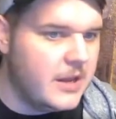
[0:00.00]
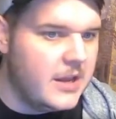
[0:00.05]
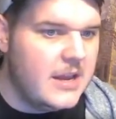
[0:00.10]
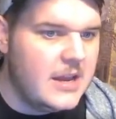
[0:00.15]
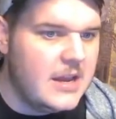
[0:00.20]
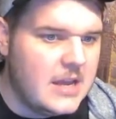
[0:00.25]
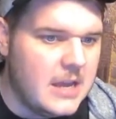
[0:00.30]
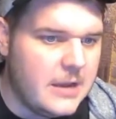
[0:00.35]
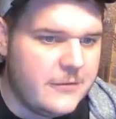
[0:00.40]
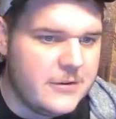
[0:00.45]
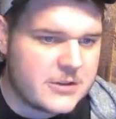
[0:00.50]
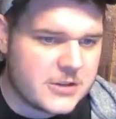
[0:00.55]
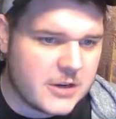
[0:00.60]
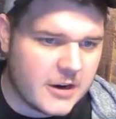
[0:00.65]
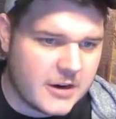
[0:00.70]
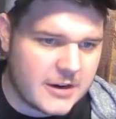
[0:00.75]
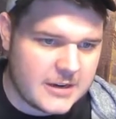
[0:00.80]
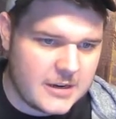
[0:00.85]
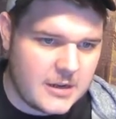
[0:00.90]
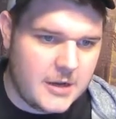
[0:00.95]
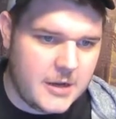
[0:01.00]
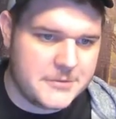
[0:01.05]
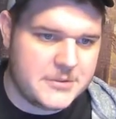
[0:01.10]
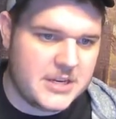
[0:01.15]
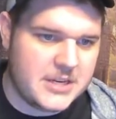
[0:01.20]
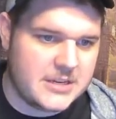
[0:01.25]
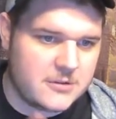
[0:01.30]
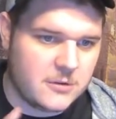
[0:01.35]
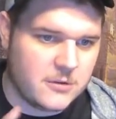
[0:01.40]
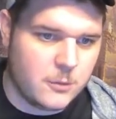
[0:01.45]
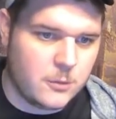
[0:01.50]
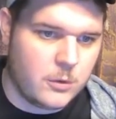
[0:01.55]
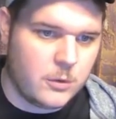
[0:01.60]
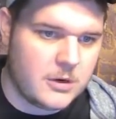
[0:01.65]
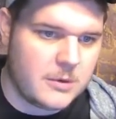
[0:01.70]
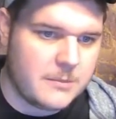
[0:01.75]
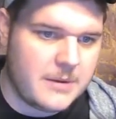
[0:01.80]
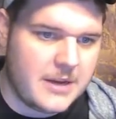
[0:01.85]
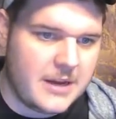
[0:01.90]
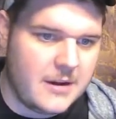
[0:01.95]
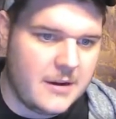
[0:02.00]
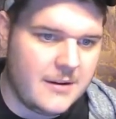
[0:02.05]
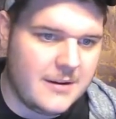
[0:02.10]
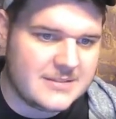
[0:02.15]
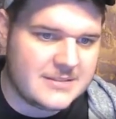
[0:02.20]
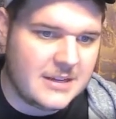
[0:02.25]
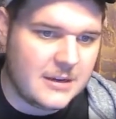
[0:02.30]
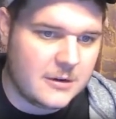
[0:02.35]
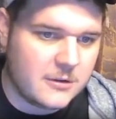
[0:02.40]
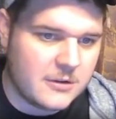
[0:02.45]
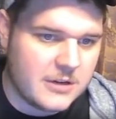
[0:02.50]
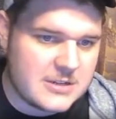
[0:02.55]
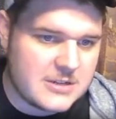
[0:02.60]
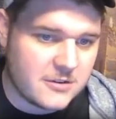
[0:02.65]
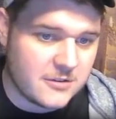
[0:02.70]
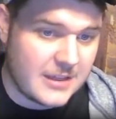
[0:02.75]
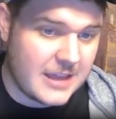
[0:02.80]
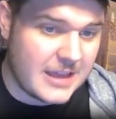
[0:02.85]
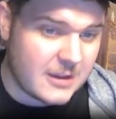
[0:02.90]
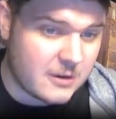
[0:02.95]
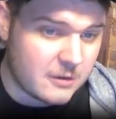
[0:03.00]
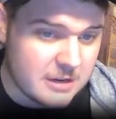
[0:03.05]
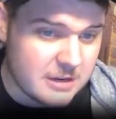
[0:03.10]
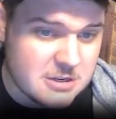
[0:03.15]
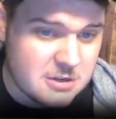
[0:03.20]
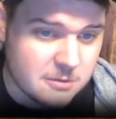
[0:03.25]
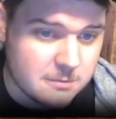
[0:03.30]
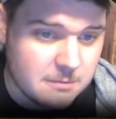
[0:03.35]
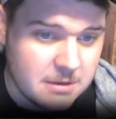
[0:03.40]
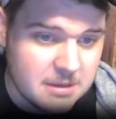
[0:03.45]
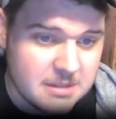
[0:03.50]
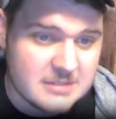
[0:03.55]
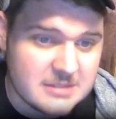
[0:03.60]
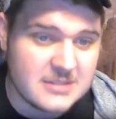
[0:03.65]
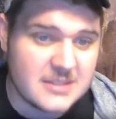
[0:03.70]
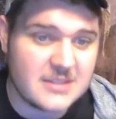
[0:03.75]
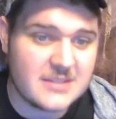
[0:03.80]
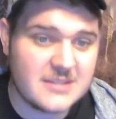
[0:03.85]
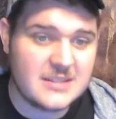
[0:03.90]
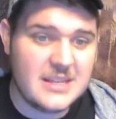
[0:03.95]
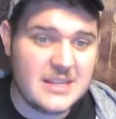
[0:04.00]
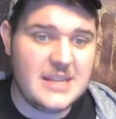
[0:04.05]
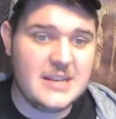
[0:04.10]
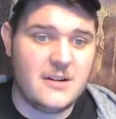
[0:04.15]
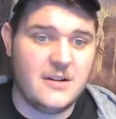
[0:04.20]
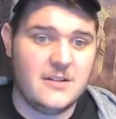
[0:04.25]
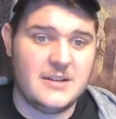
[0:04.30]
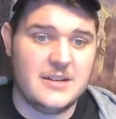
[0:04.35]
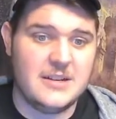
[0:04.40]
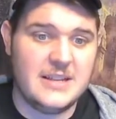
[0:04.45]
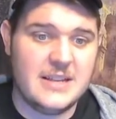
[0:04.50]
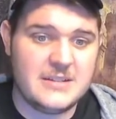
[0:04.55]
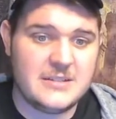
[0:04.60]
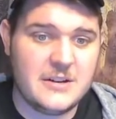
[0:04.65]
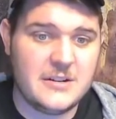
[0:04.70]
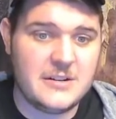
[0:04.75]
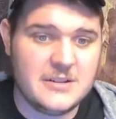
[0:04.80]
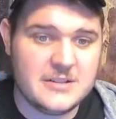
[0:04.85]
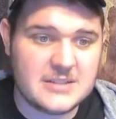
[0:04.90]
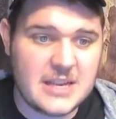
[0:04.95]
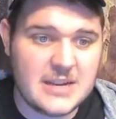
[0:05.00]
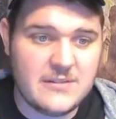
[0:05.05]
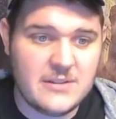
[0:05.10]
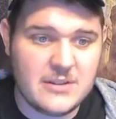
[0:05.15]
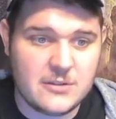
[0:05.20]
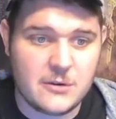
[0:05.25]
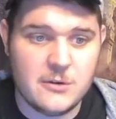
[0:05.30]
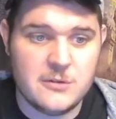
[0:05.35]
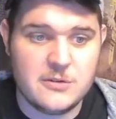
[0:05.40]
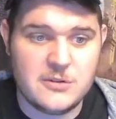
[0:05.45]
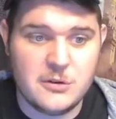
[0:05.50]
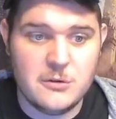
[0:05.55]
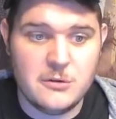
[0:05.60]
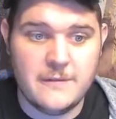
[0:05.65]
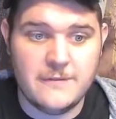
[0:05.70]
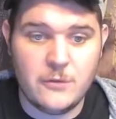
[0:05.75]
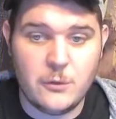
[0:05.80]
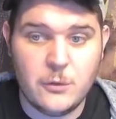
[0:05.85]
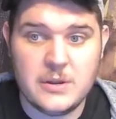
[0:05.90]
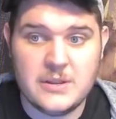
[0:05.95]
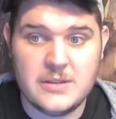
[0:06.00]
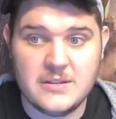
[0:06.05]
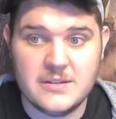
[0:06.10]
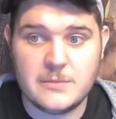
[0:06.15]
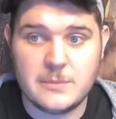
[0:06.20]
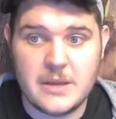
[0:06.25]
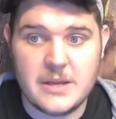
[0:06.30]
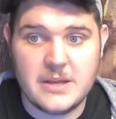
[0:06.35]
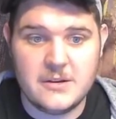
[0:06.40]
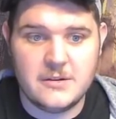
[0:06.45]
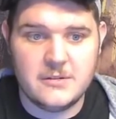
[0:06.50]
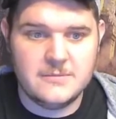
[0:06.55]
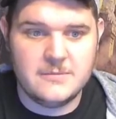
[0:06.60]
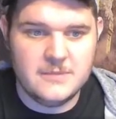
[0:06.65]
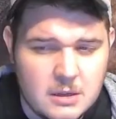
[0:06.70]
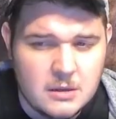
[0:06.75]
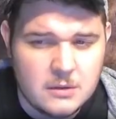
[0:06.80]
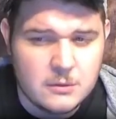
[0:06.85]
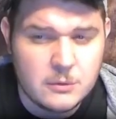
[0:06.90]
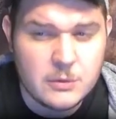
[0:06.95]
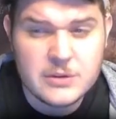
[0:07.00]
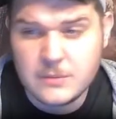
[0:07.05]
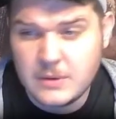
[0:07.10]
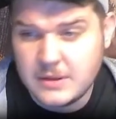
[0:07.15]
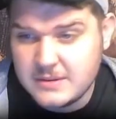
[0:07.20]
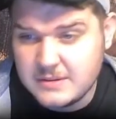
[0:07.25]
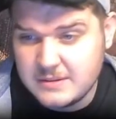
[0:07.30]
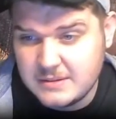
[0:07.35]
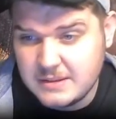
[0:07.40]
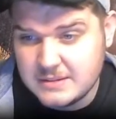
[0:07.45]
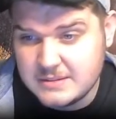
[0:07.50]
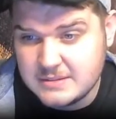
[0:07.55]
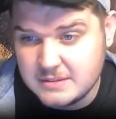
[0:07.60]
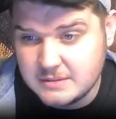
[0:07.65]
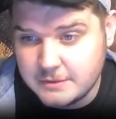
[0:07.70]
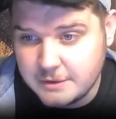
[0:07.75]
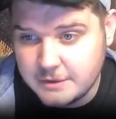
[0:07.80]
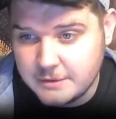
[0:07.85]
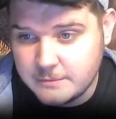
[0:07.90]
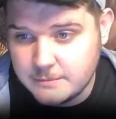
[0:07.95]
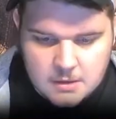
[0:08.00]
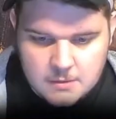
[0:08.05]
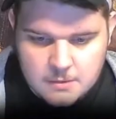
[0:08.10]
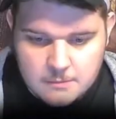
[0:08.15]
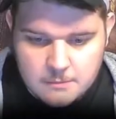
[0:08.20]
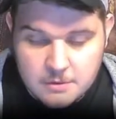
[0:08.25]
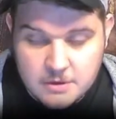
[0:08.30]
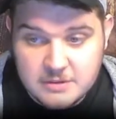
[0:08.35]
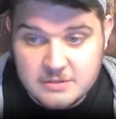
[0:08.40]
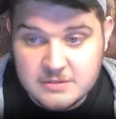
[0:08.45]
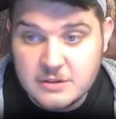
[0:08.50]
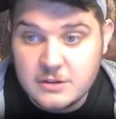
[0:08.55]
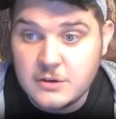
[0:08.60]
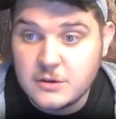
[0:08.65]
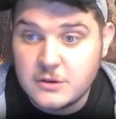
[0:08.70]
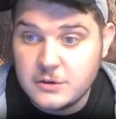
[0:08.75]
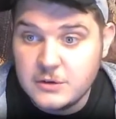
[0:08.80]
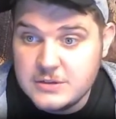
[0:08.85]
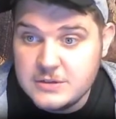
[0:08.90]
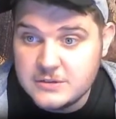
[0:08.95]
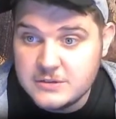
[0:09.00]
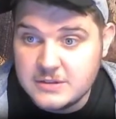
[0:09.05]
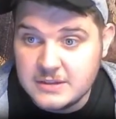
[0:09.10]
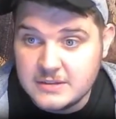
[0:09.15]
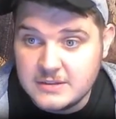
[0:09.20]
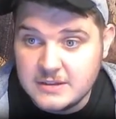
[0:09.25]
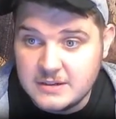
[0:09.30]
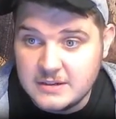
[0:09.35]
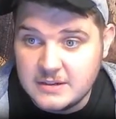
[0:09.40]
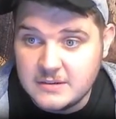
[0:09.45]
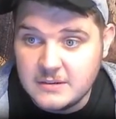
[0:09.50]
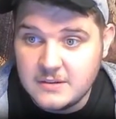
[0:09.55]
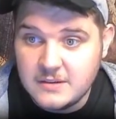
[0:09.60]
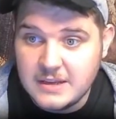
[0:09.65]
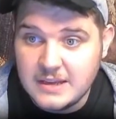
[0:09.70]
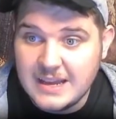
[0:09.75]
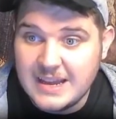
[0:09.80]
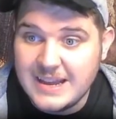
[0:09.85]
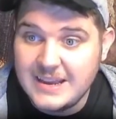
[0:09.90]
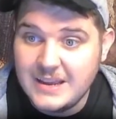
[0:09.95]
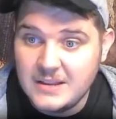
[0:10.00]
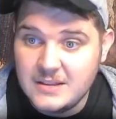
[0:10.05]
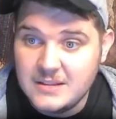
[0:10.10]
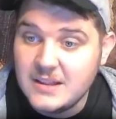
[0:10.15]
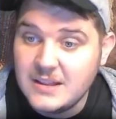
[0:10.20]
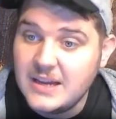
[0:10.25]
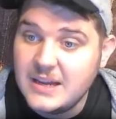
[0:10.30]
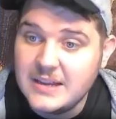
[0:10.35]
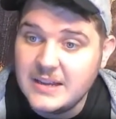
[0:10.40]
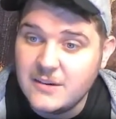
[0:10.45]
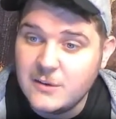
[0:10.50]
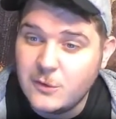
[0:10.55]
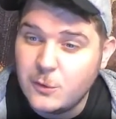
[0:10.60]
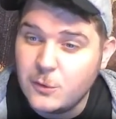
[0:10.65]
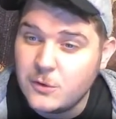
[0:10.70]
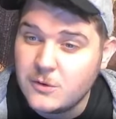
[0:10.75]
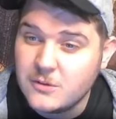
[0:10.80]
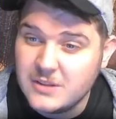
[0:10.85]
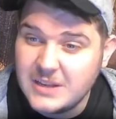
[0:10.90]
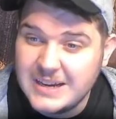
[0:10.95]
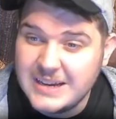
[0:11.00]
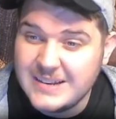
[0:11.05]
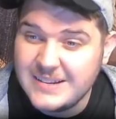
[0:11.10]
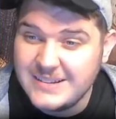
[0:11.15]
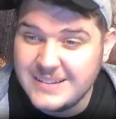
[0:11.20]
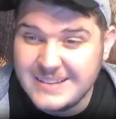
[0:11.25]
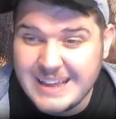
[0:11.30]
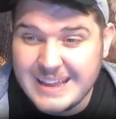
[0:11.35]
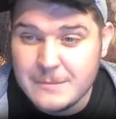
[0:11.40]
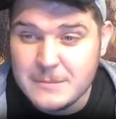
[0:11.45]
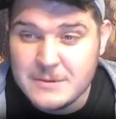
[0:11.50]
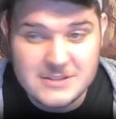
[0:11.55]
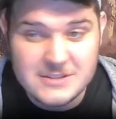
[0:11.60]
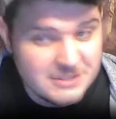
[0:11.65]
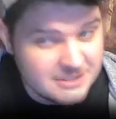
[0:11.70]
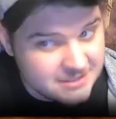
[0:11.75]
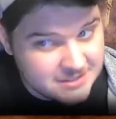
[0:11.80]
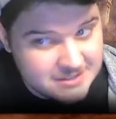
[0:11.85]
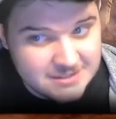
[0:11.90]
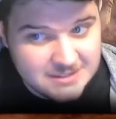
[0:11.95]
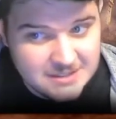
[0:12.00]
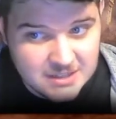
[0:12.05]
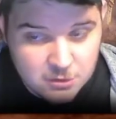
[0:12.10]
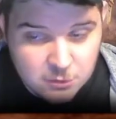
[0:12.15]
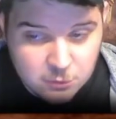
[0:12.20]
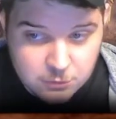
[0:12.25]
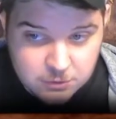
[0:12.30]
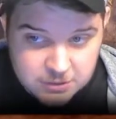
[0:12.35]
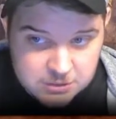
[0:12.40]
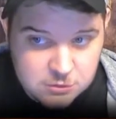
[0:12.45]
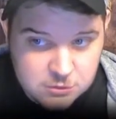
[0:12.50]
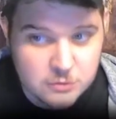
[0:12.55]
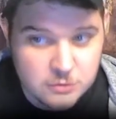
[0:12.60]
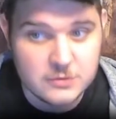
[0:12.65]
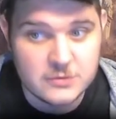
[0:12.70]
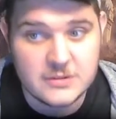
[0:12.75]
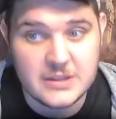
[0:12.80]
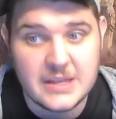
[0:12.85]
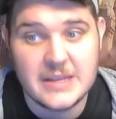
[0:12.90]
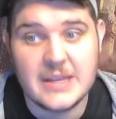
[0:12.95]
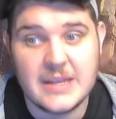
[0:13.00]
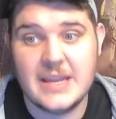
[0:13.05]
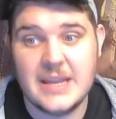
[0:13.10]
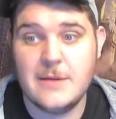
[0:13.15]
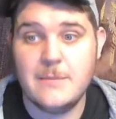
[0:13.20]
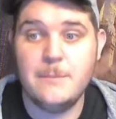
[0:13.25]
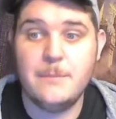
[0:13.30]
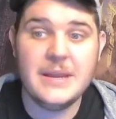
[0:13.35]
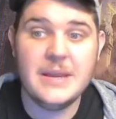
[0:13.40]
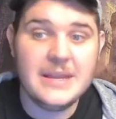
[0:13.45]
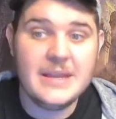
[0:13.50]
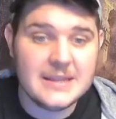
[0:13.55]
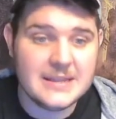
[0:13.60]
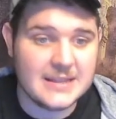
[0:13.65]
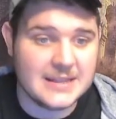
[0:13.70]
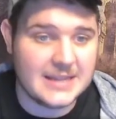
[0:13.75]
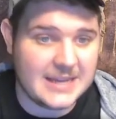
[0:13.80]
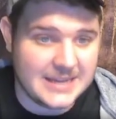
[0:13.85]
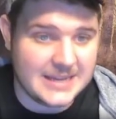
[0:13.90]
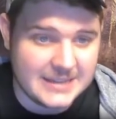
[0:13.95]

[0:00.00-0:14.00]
If you target an object or are warned by a hostile creature, that creature must succeed on a dexterity saving throw to avoid the spell. The reason why that's in there, because there are creatures out there that hate light, or light damages creatures. They can't be in light.